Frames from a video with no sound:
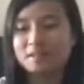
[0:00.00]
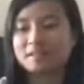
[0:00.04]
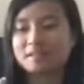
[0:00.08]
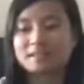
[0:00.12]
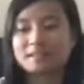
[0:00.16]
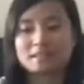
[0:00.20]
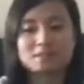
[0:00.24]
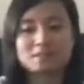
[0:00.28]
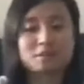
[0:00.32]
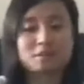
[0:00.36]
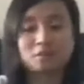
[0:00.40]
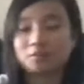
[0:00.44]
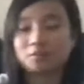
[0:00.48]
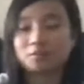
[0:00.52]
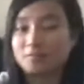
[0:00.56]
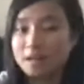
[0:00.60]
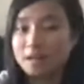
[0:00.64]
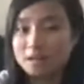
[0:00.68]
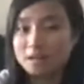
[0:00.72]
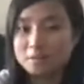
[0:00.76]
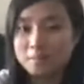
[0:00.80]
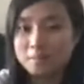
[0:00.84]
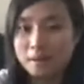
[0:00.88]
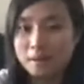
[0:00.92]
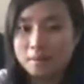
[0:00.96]
That's called
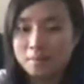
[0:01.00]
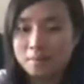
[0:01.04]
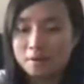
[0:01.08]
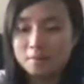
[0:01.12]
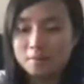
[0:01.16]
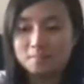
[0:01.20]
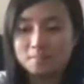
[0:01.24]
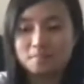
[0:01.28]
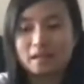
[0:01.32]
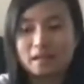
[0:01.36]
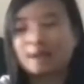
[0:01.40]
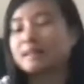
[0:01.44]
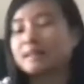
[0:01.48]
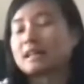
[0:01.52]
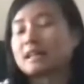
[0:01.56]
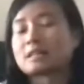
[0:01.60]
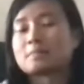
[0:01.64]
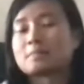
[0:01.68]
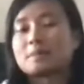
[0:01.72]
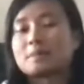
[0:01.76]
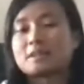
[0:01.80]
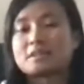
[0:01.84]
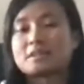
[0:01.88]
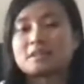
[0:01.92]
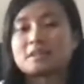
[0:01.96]
flash paper, and that's
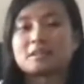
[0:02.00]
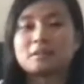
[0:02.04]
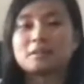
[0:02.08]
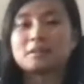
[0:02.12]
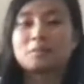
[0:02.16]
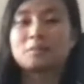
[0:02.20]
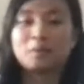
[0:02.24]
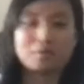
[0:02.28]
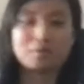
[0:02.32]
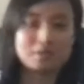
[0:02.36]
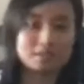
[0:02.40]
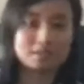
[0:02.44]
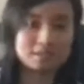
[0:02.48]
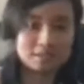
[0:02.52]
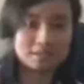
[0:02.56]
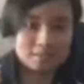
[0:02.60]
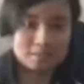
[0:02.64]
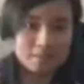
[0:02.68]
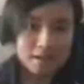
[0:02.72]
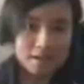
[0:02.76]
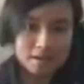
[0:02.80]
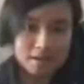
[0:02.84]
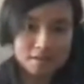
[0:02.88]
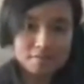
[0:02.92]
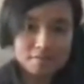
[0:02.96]
basically what this is
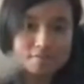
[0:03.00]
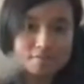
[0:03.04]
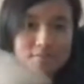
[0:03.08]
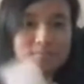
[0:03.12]
made of.